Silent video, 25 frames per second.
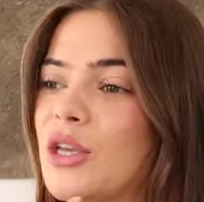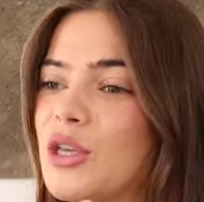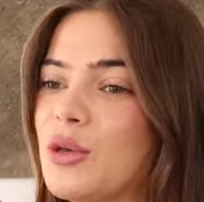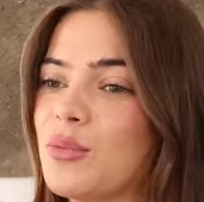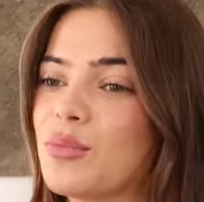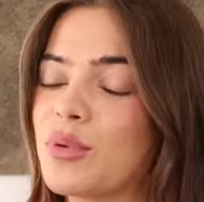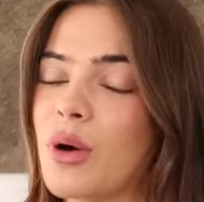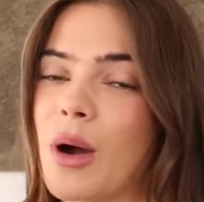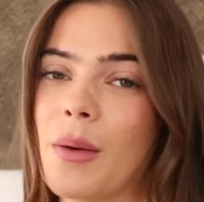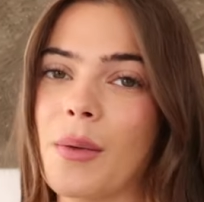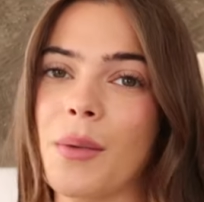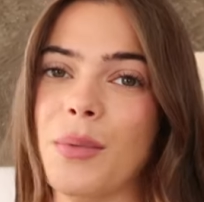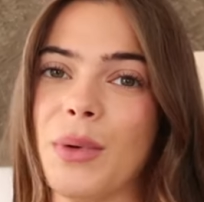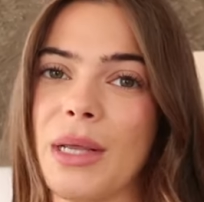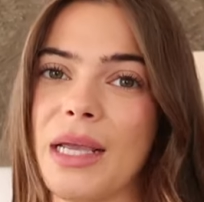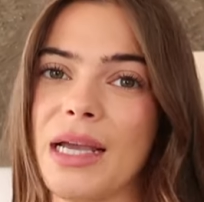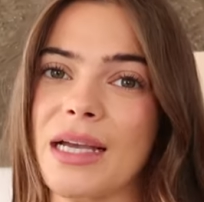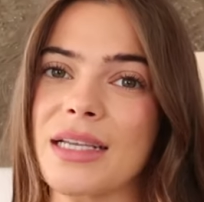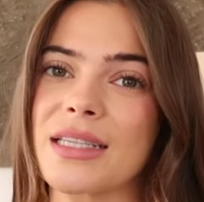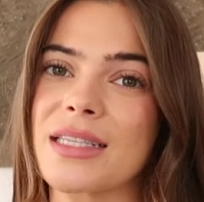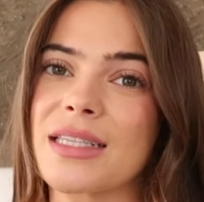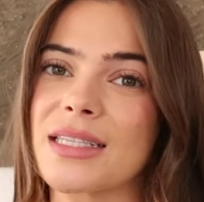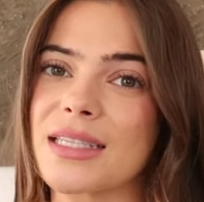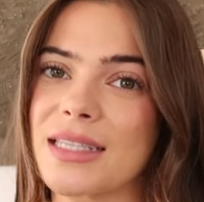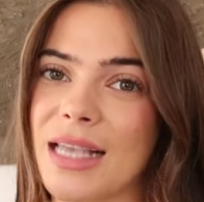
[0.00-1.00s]
You probably
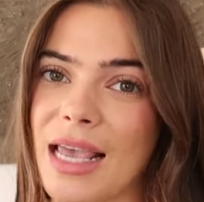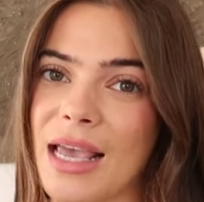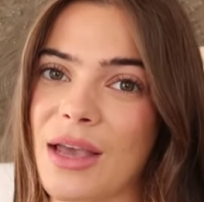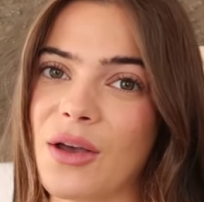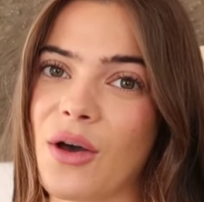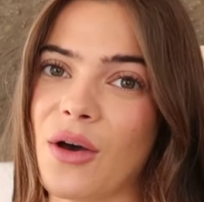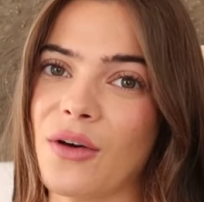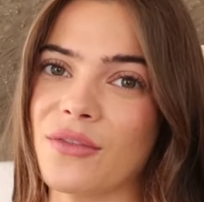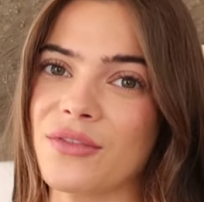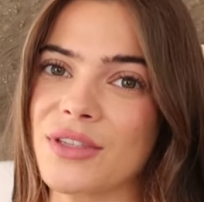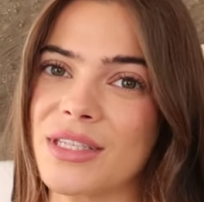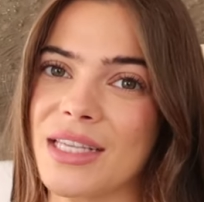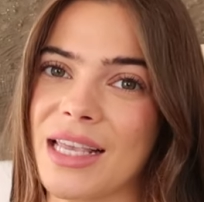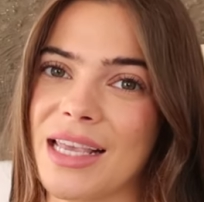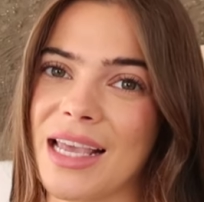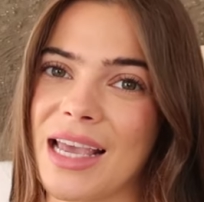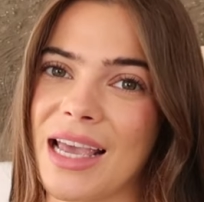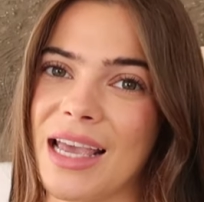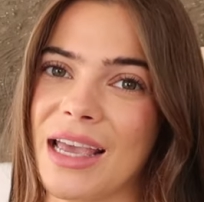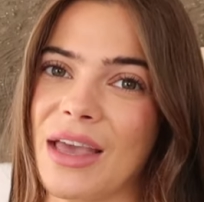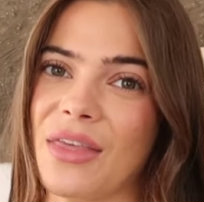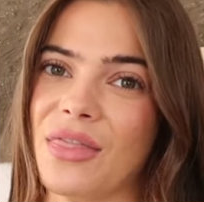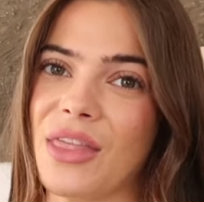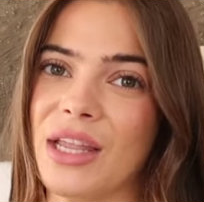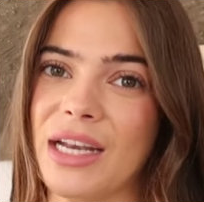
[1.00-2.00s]
are sick of
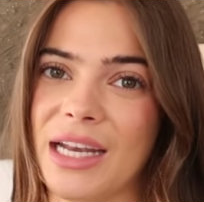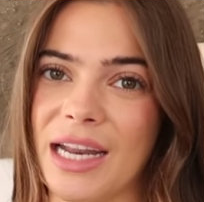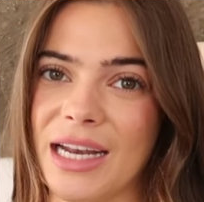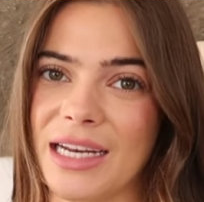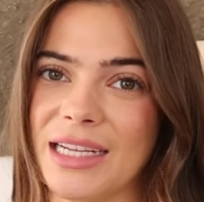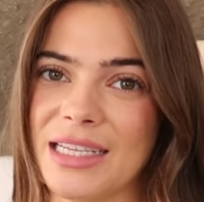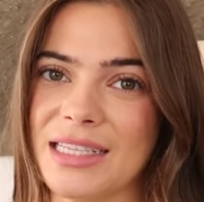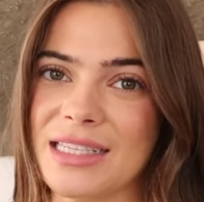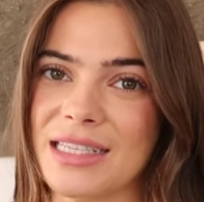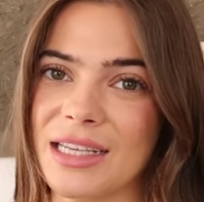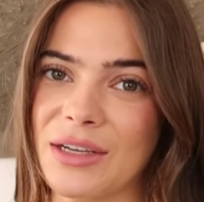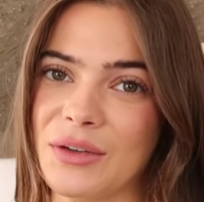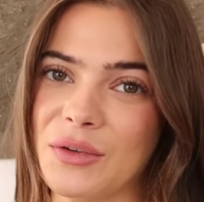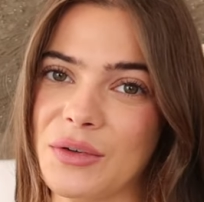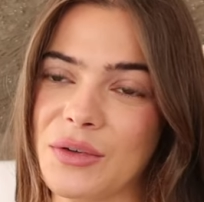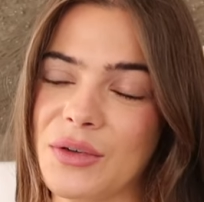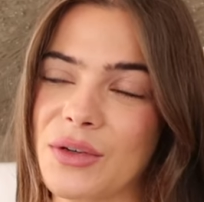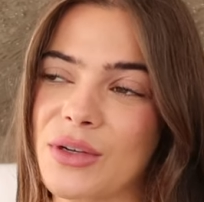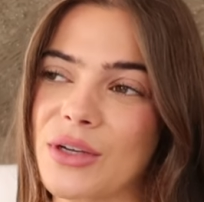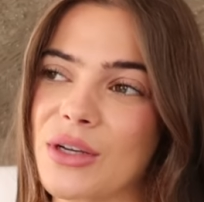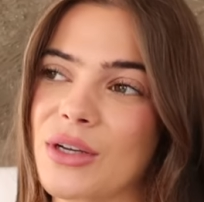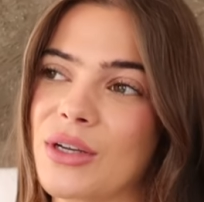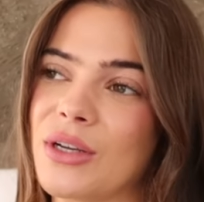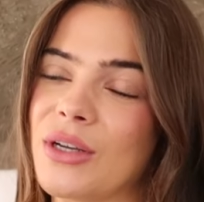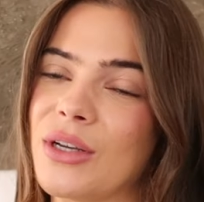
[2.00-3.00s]
seeing the lily
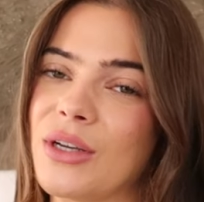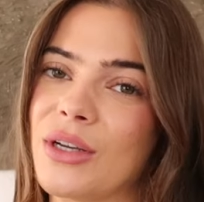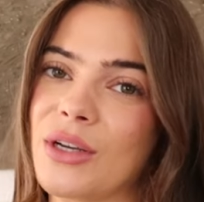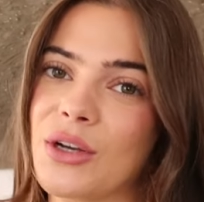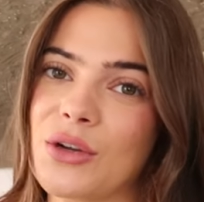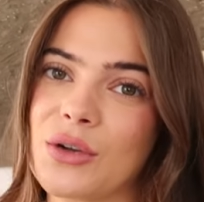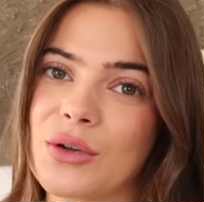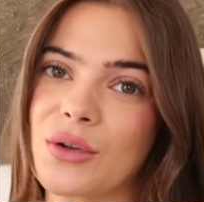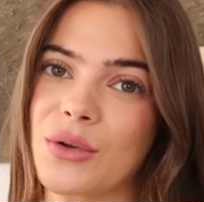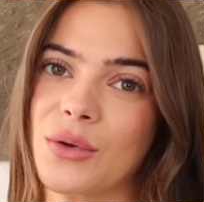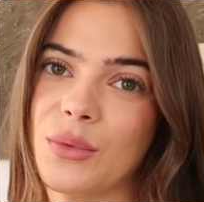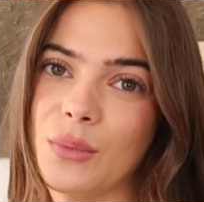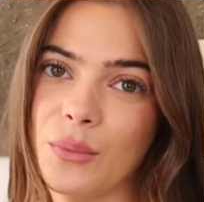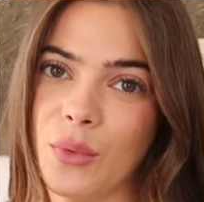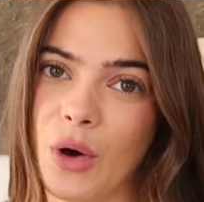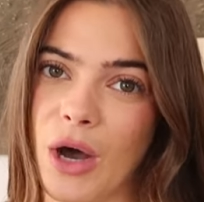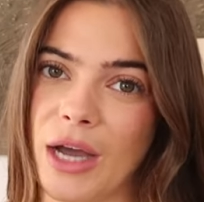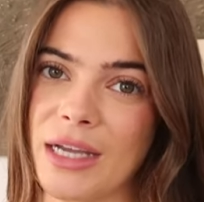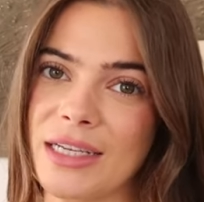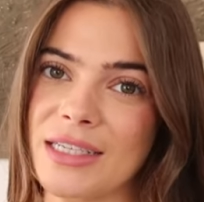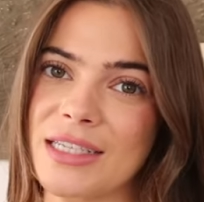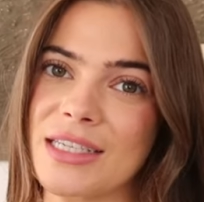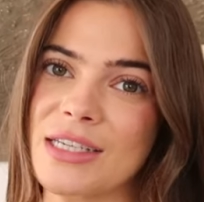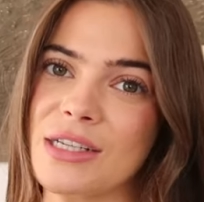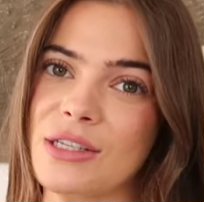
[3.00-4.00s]
silk
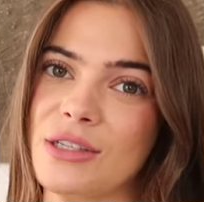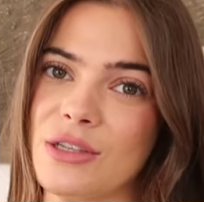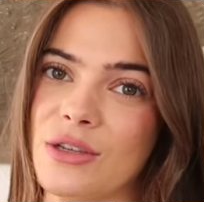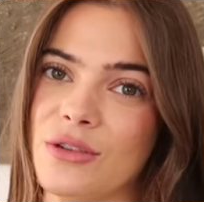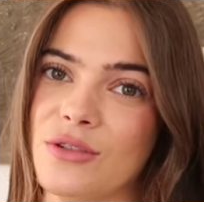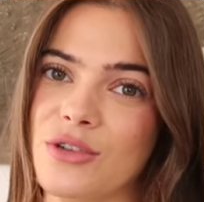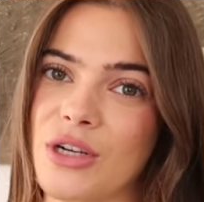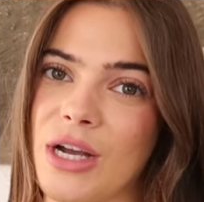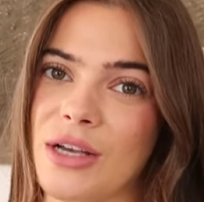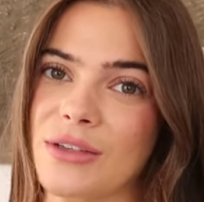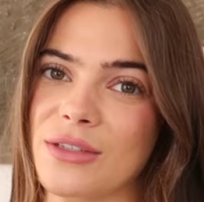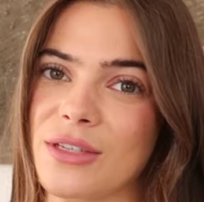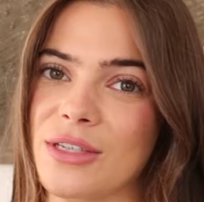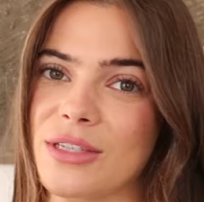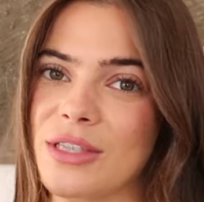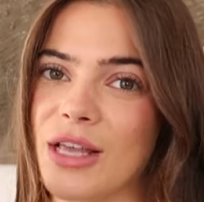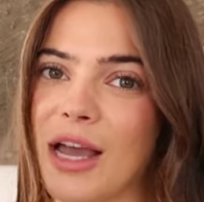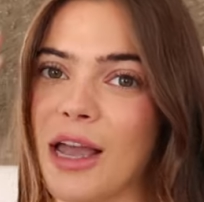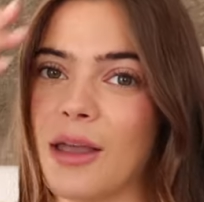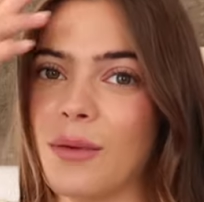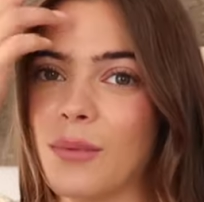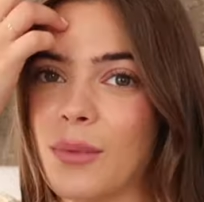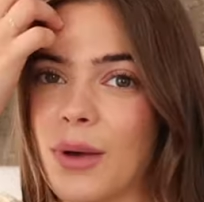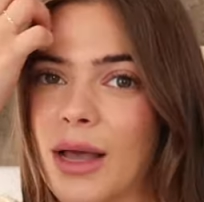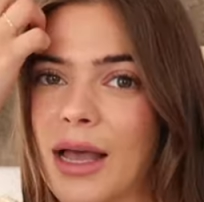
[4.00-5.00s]
white suit trousers that
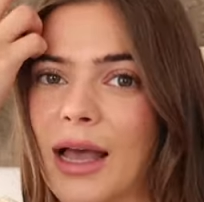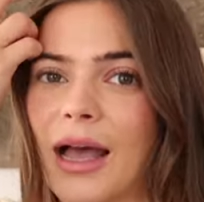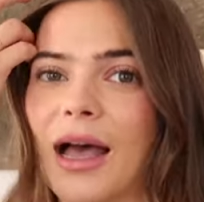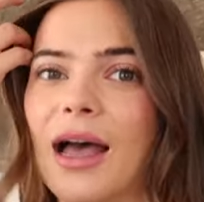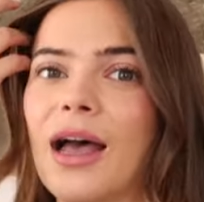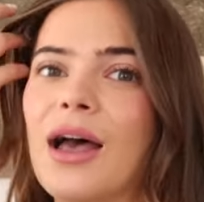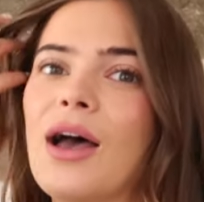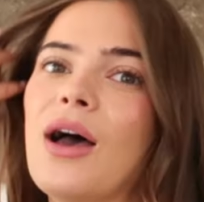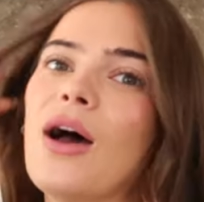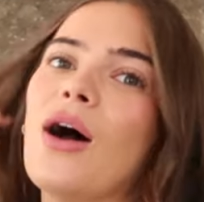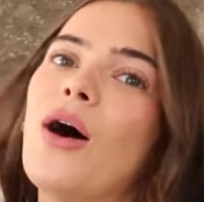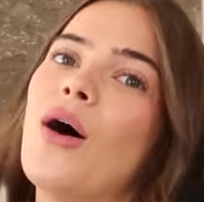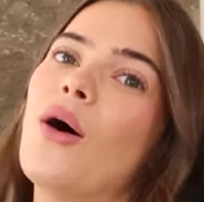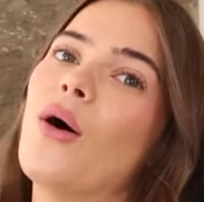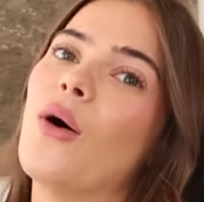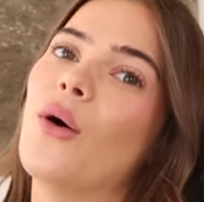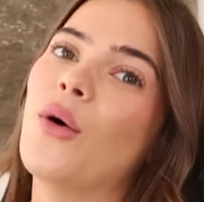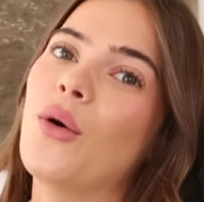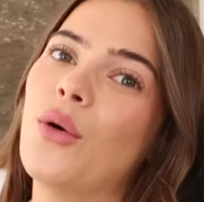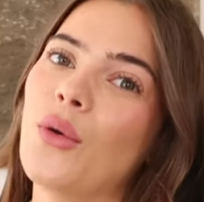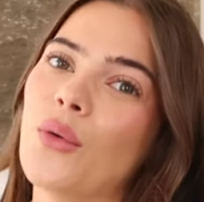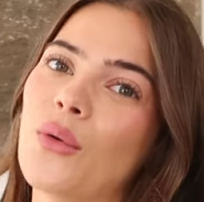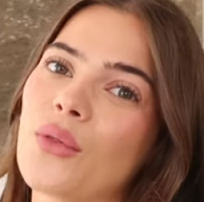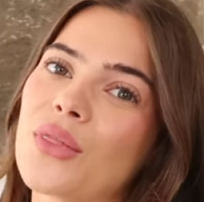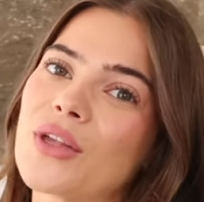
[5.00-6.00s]
I wear
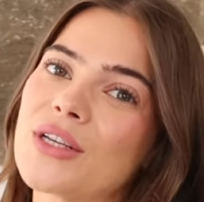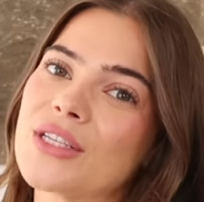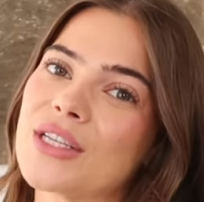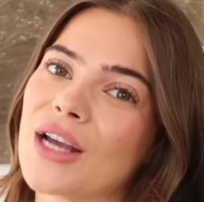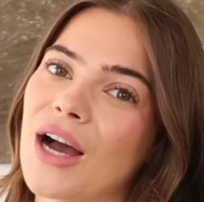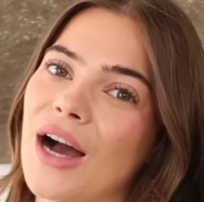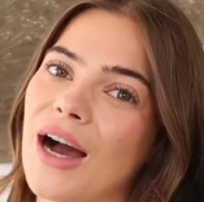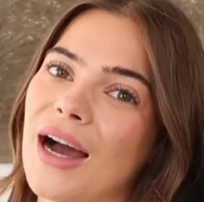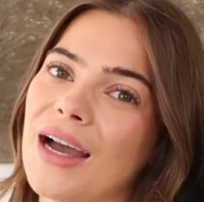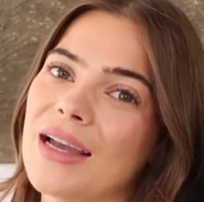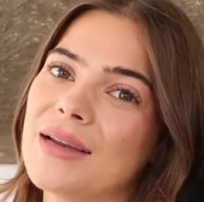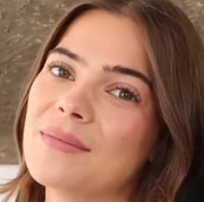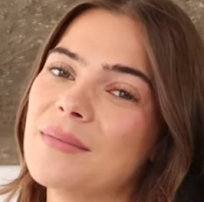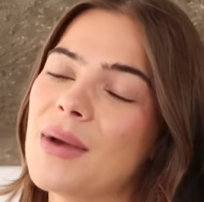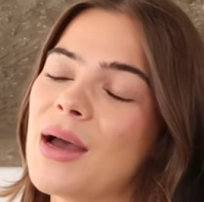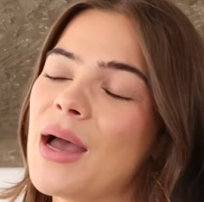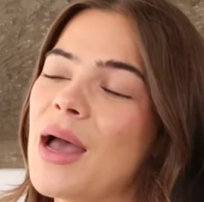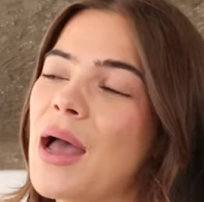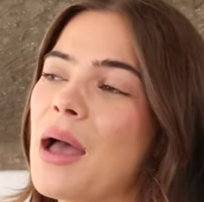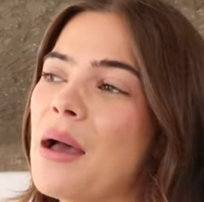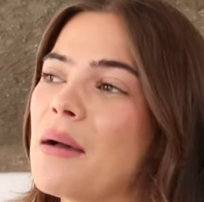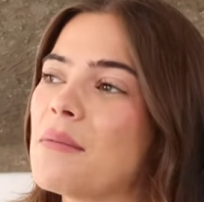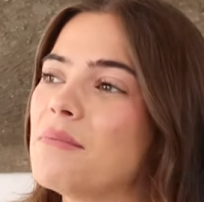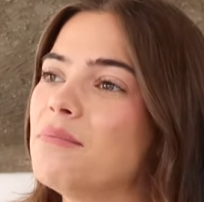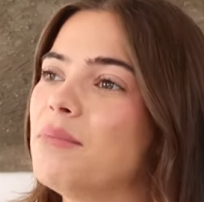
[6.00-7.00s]
all the time,
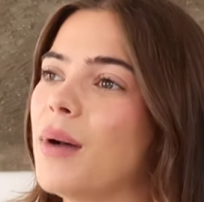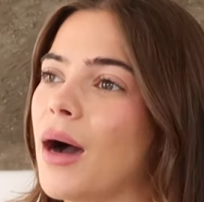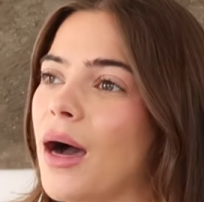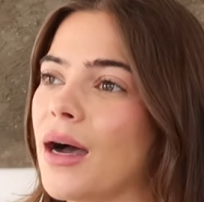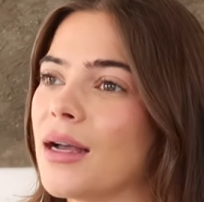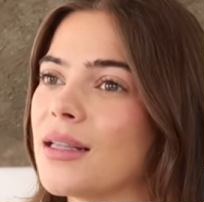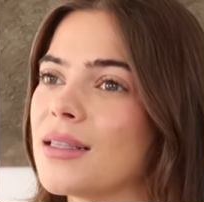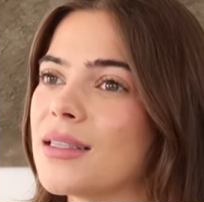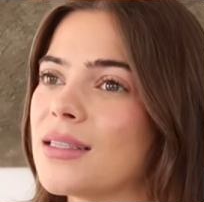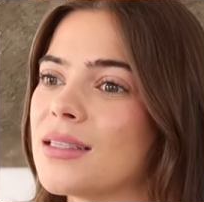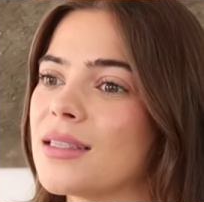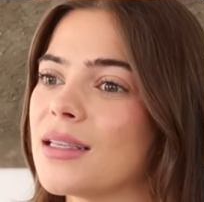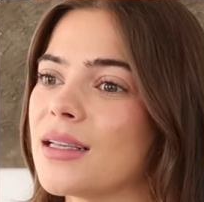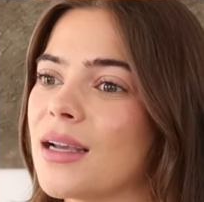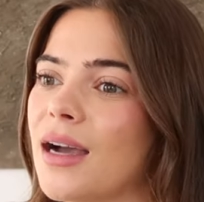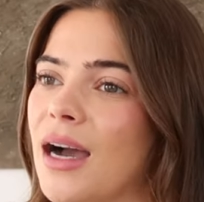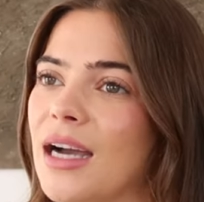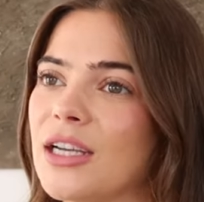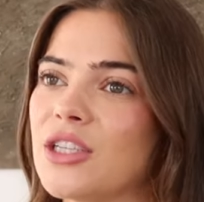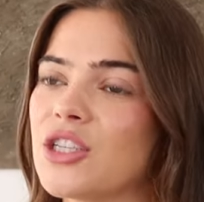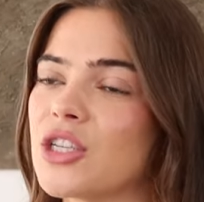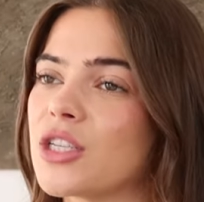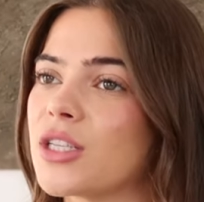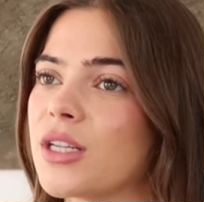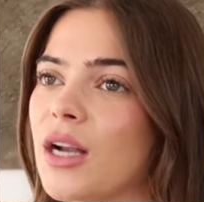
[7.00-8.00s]
but
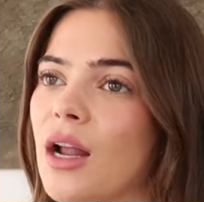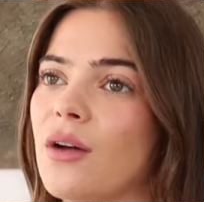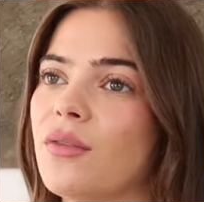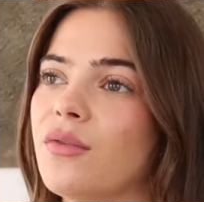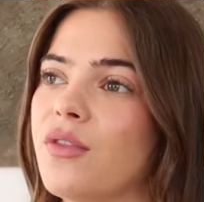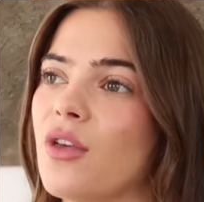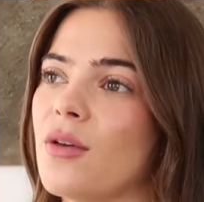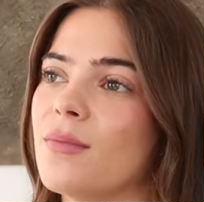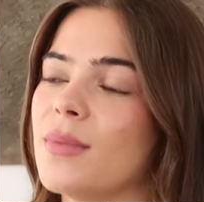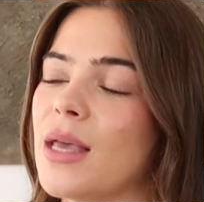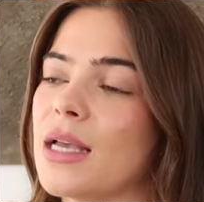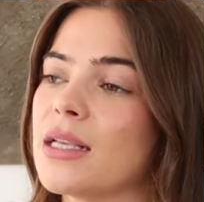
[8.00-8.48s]
I just love them.